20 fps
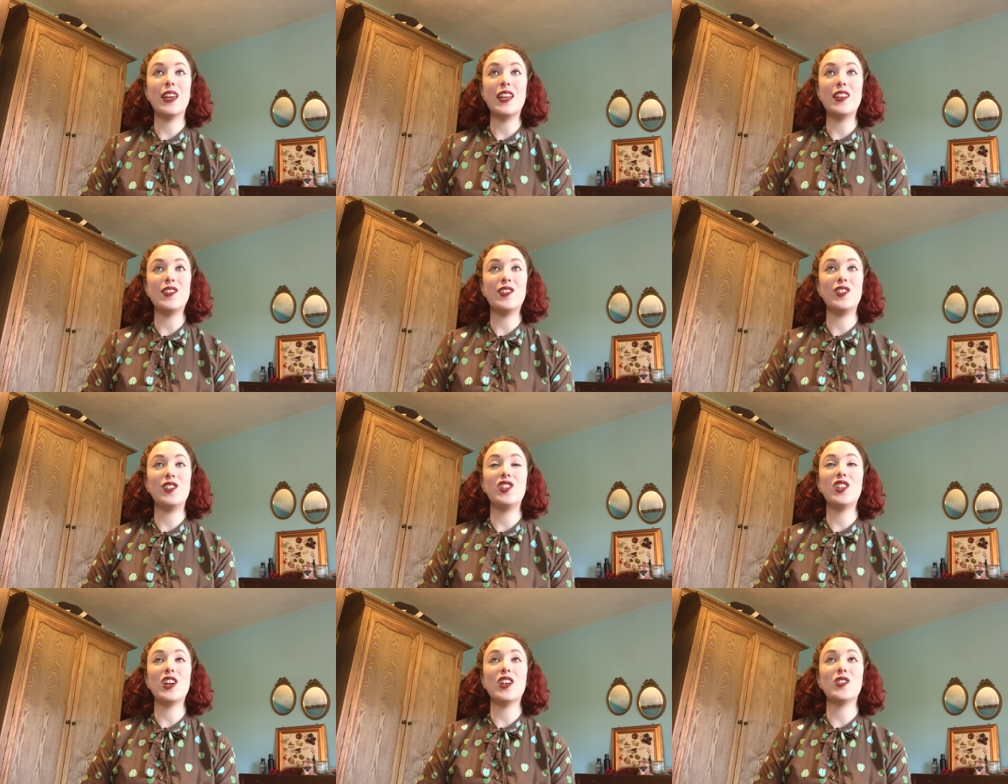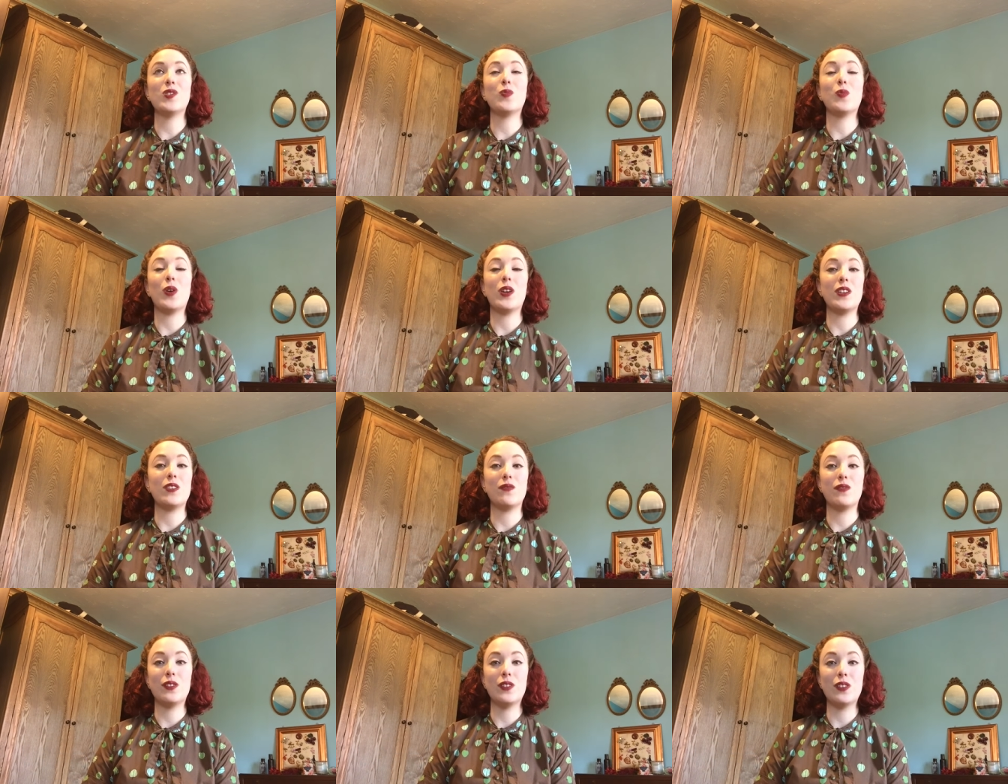is just
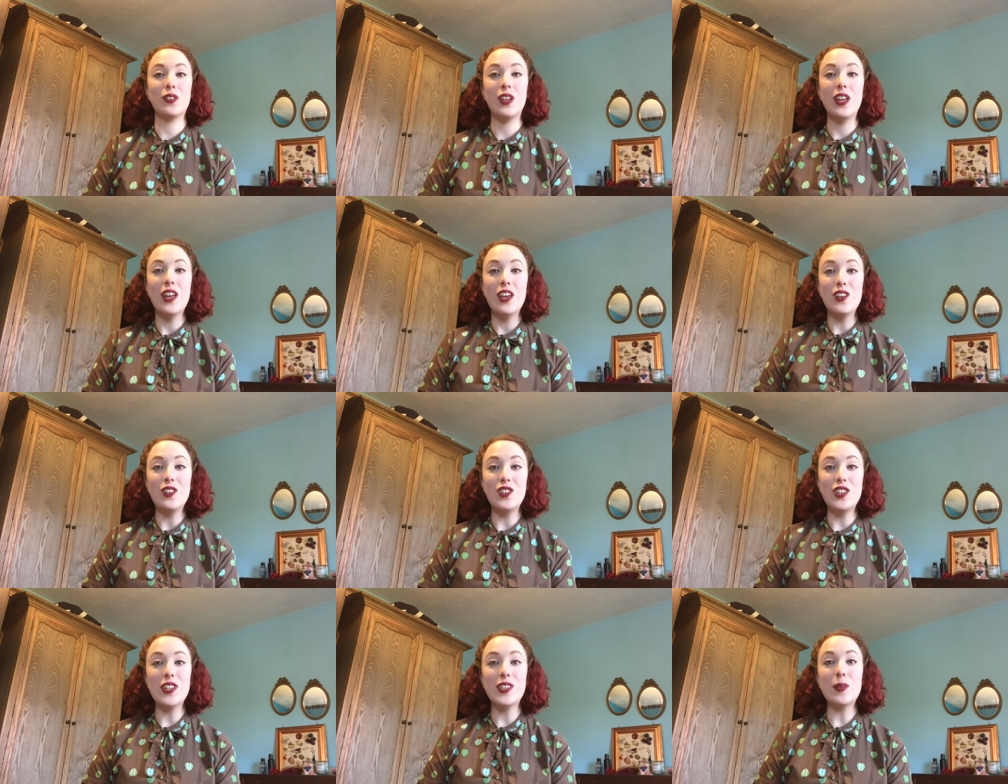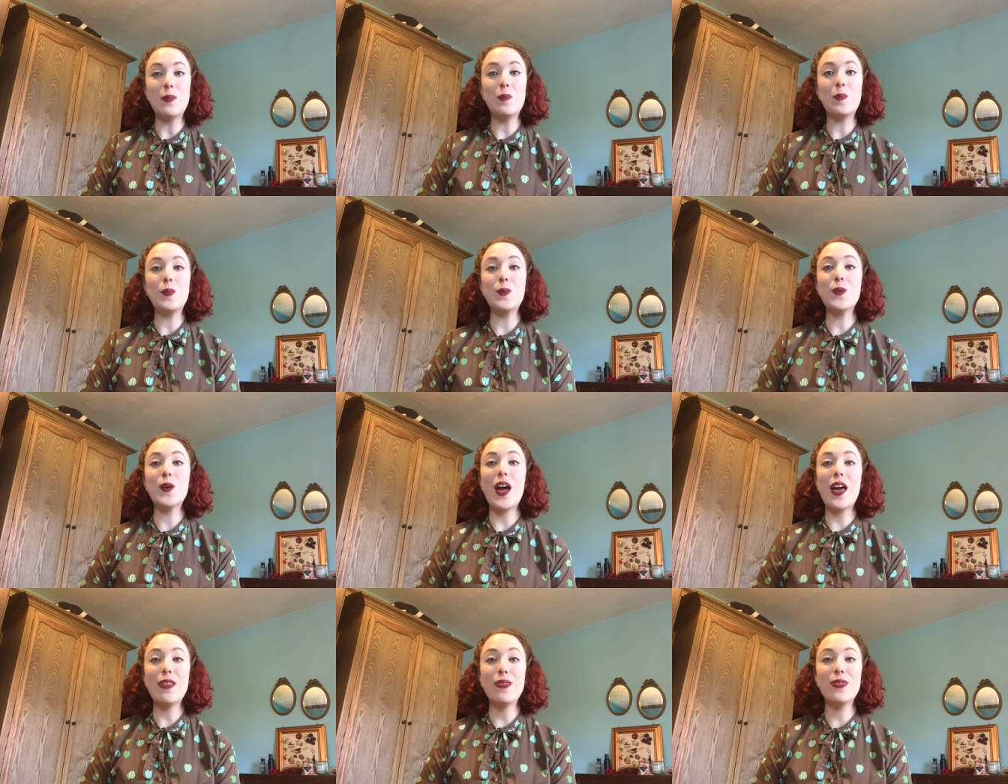wonderful. She is a
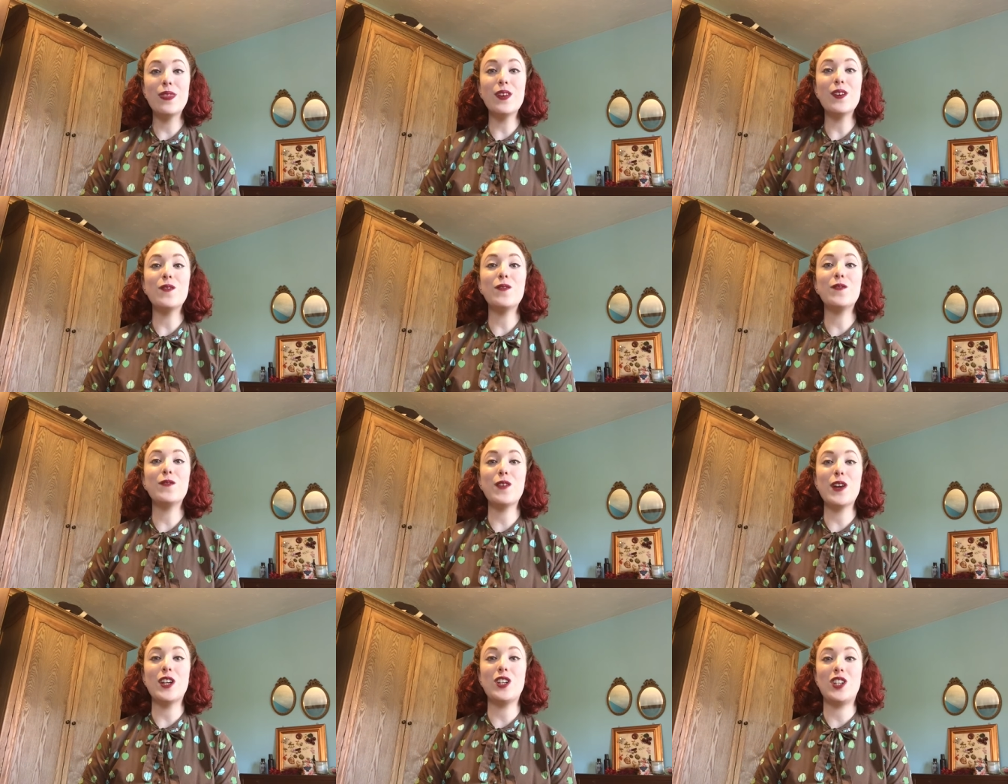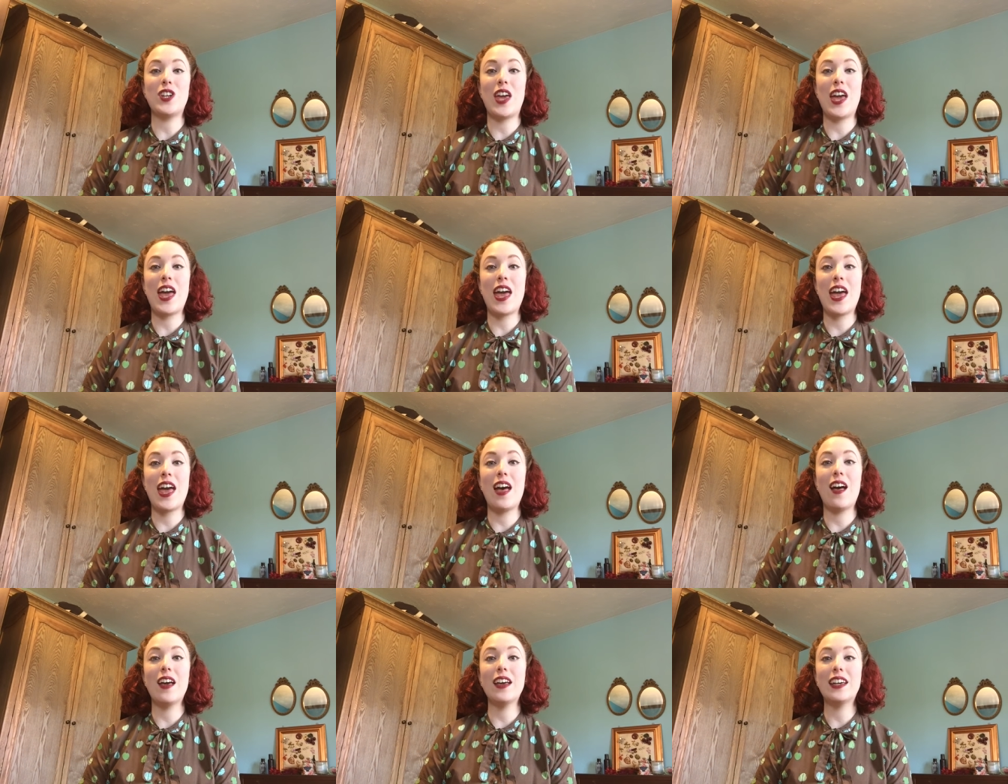breath of fresh
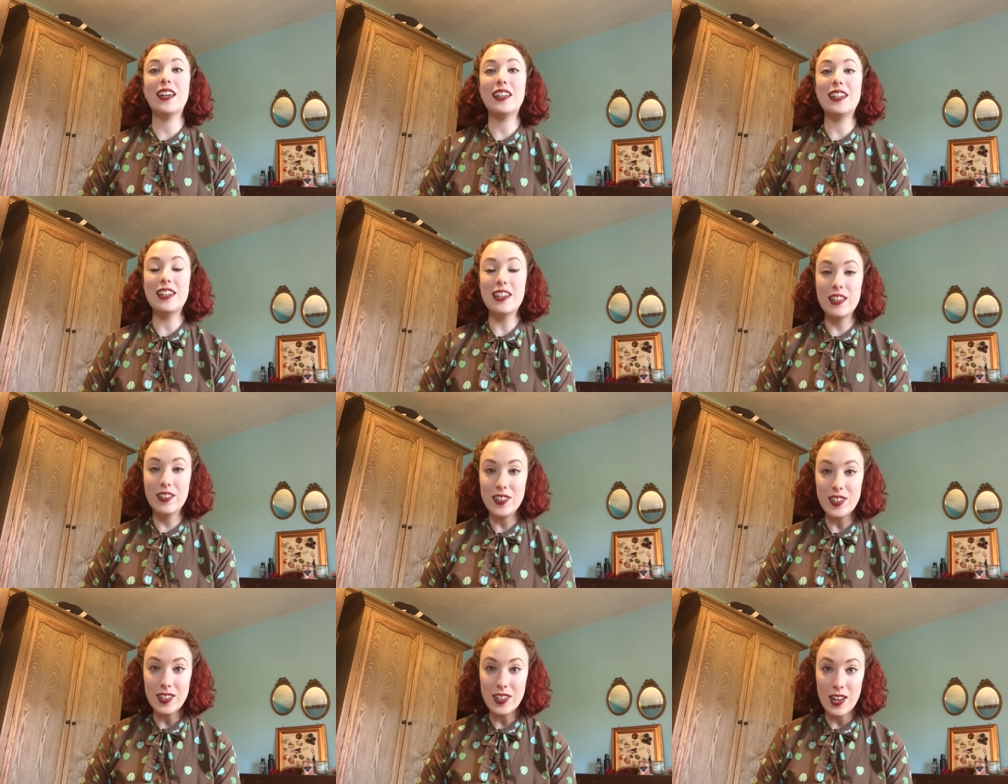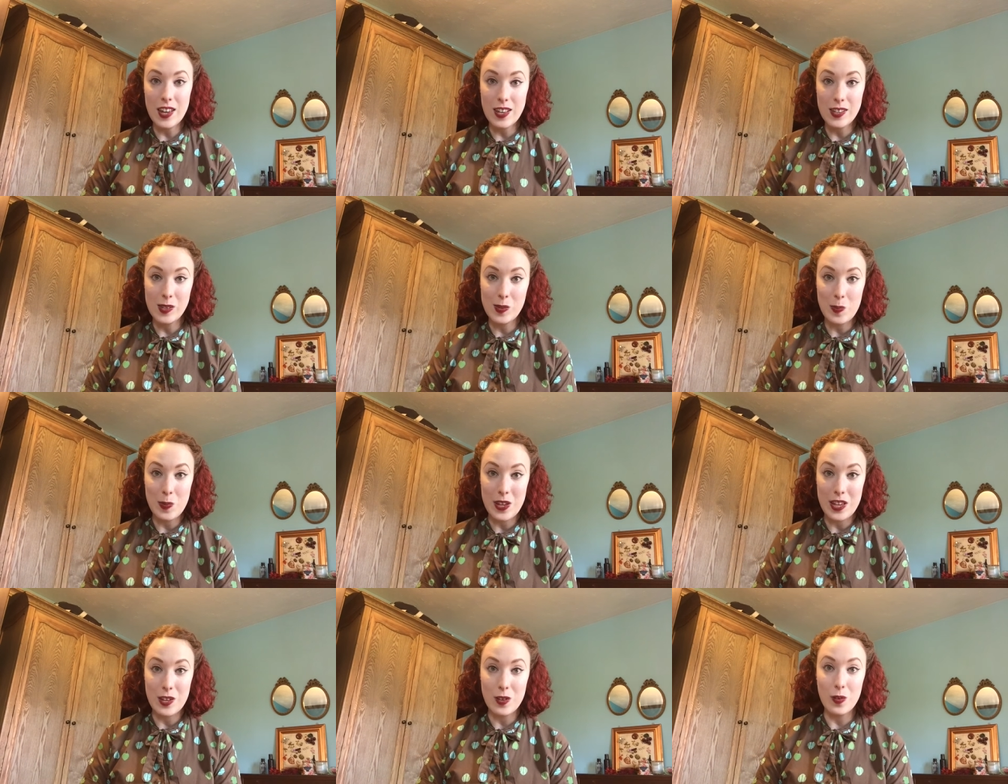air. I could listen to her
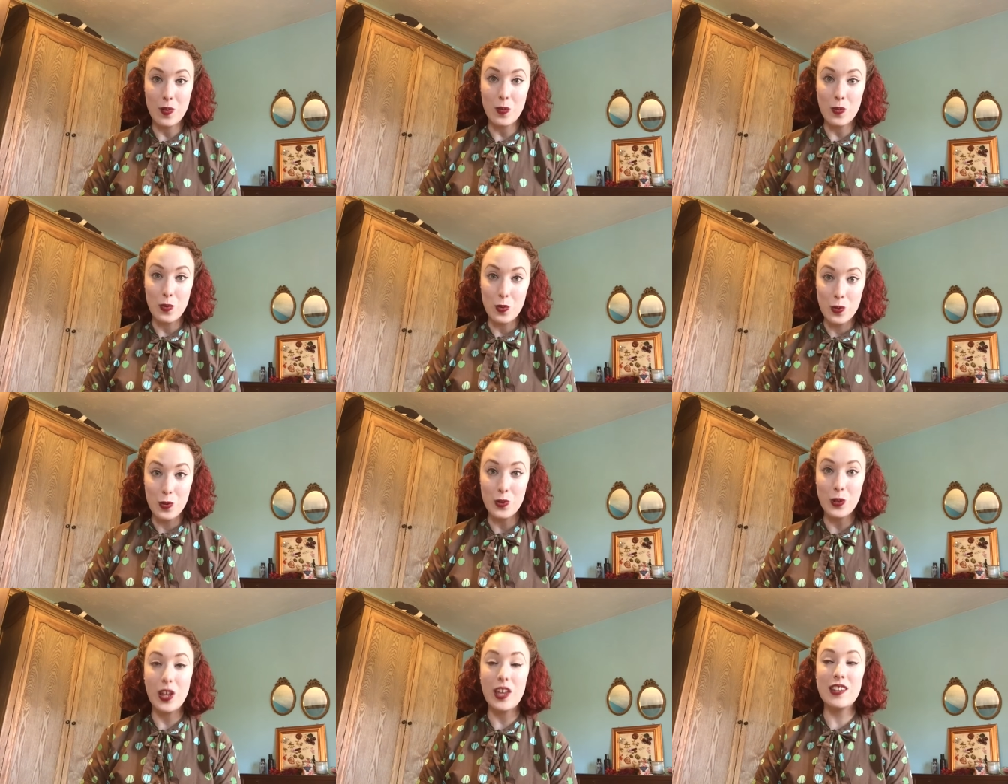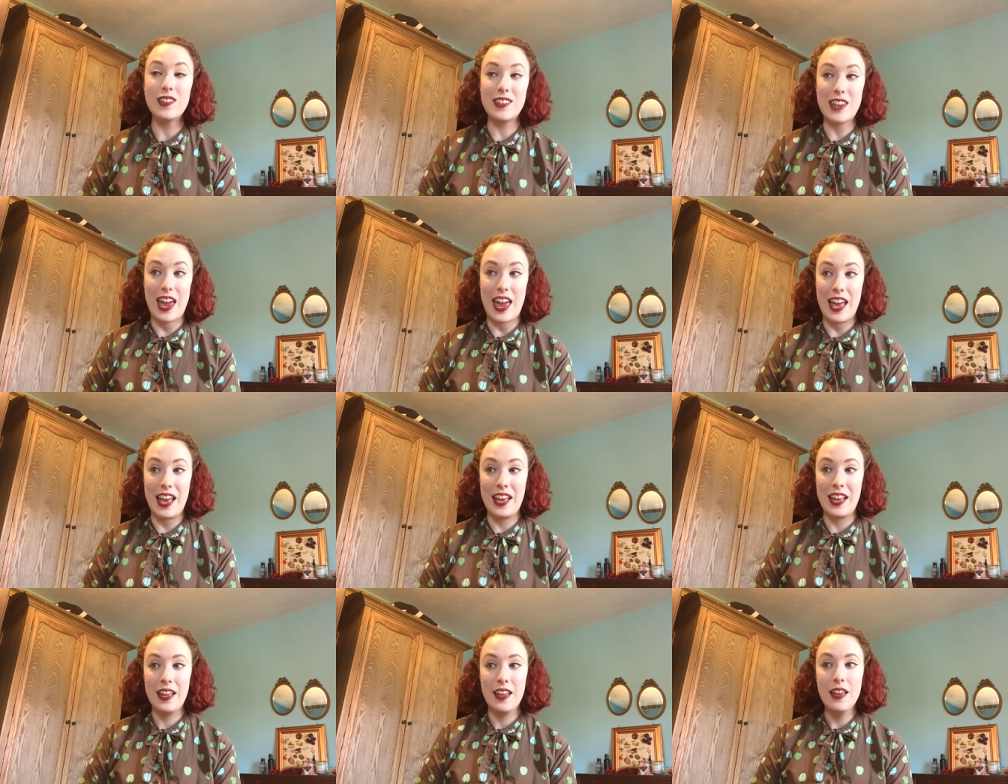speak all
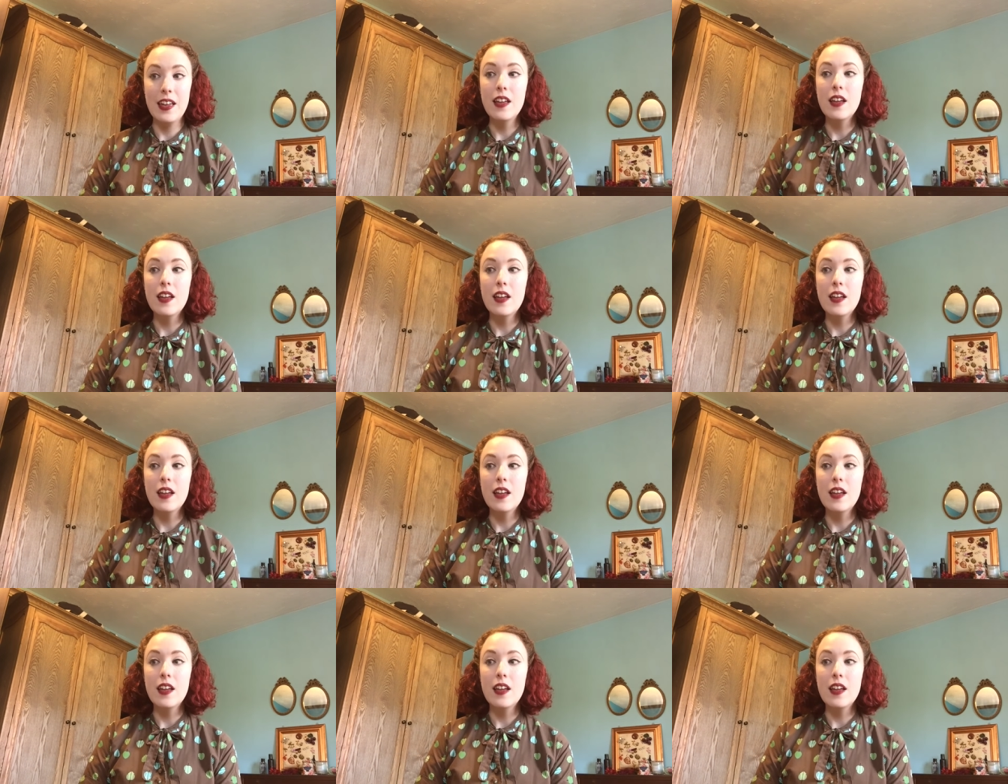day.